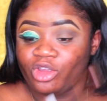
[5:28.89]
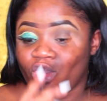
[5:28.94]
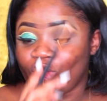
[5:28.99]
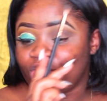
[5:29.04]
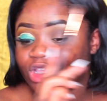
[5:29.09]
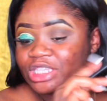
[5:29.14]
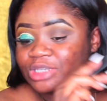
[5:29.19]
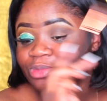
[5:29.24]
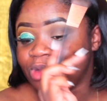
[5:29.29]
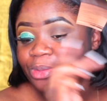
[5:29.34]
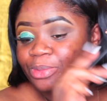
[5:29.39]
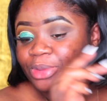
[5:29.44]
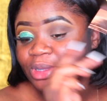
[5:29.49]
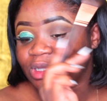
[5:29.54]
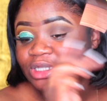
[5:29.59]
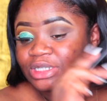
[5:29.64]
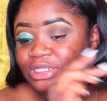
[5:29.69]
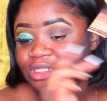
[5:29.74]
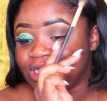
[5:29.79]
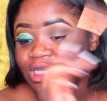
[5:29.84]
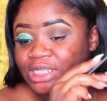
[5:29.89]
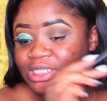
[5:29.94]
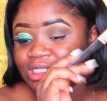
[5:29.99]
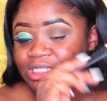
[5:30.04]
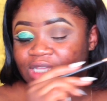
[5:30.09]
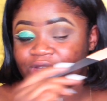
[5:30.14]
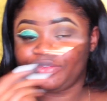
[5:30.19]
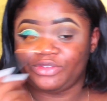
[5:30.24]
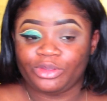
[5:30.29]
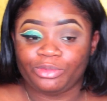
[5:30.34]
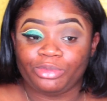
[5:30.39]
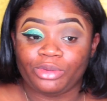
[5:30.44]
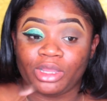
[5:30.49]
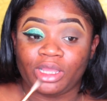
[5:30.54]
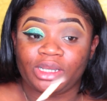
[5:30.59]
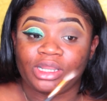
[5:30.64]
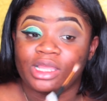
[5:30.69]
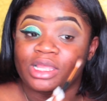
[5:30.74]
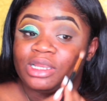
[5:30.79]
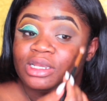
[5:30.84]
Always remember to dust off your
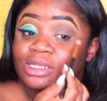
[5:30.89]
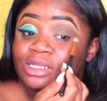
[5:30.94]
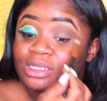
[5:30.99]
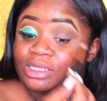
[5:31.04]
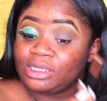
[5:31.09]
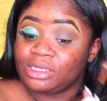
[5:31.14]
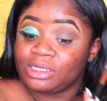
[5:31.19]
product.